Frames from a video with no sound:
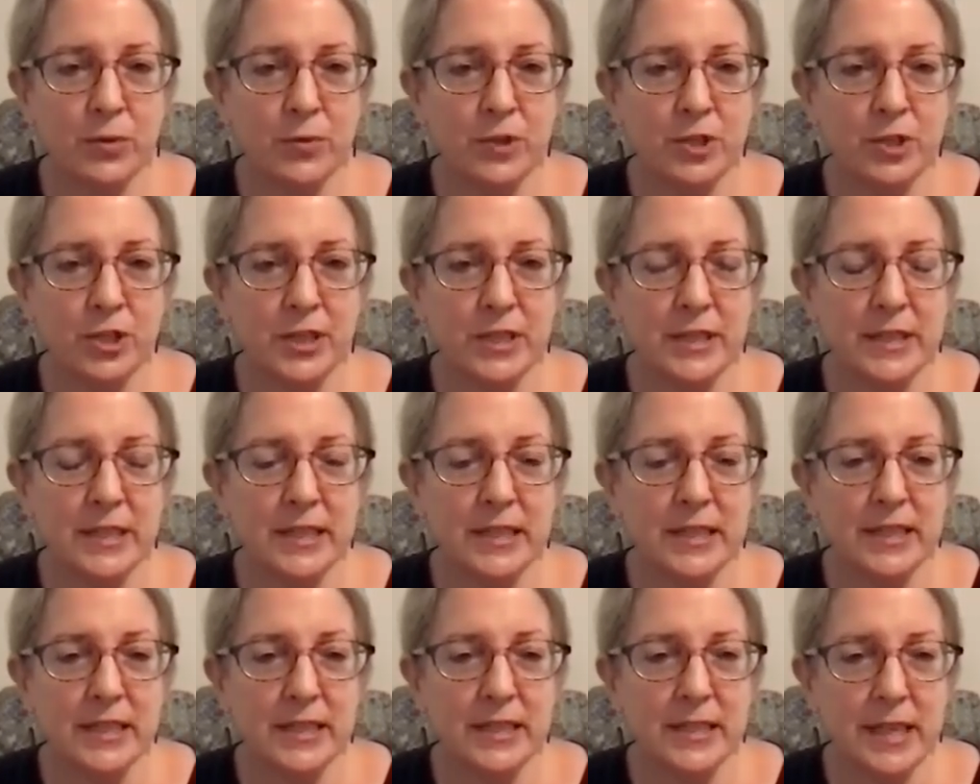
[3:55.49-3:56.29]
which is
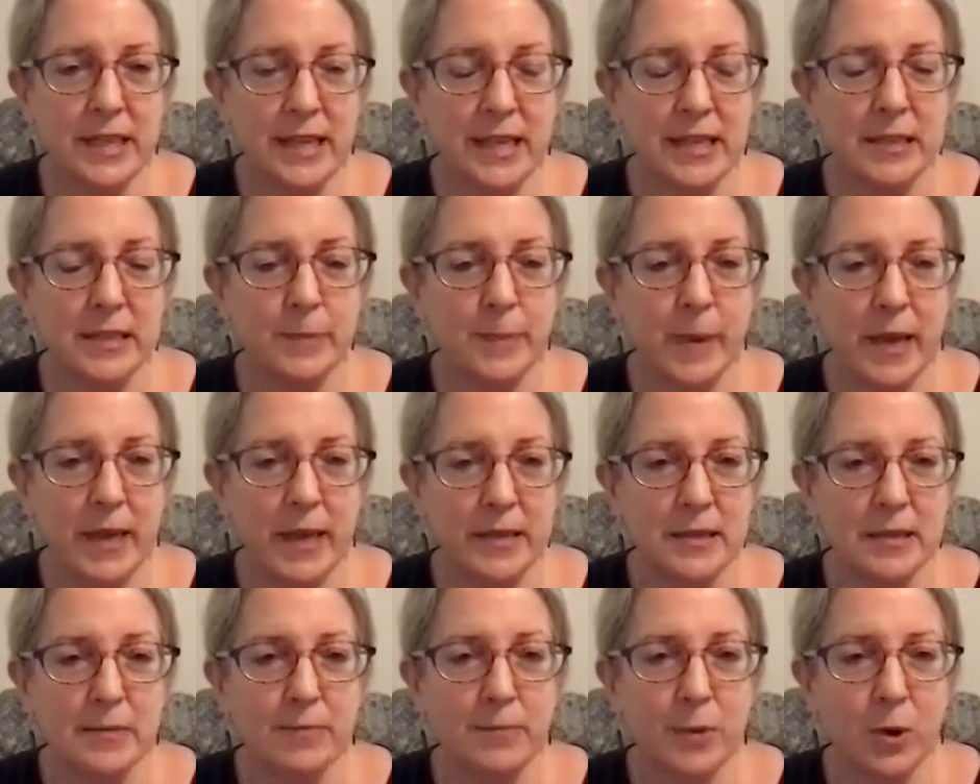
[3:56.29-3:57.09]
a
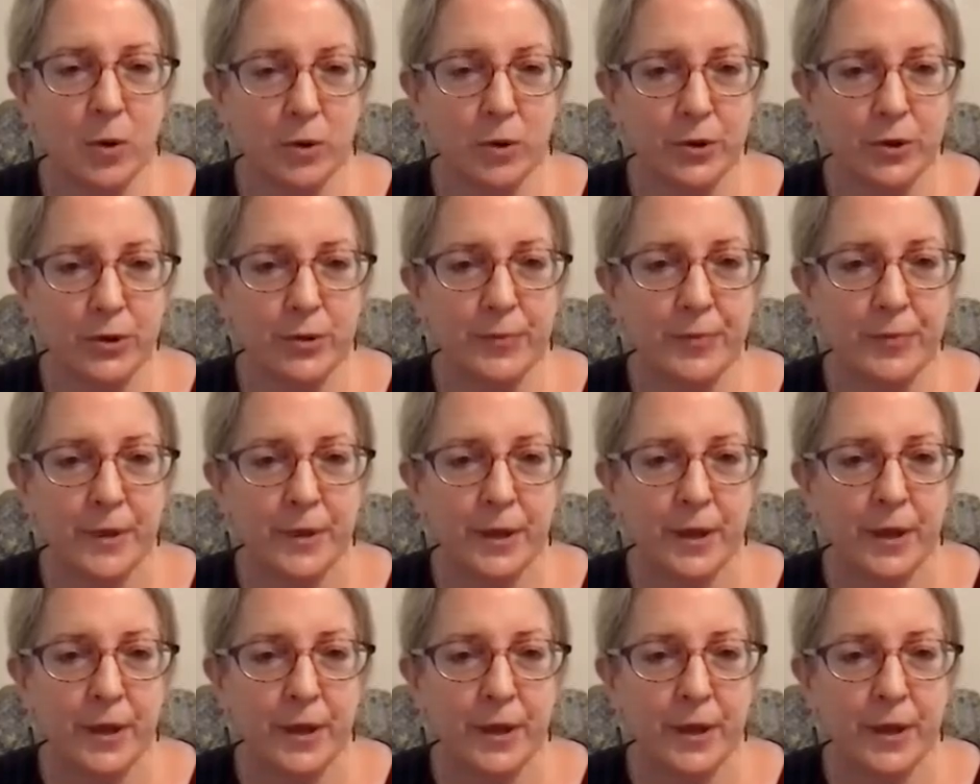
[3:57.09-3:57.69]
disease-based model.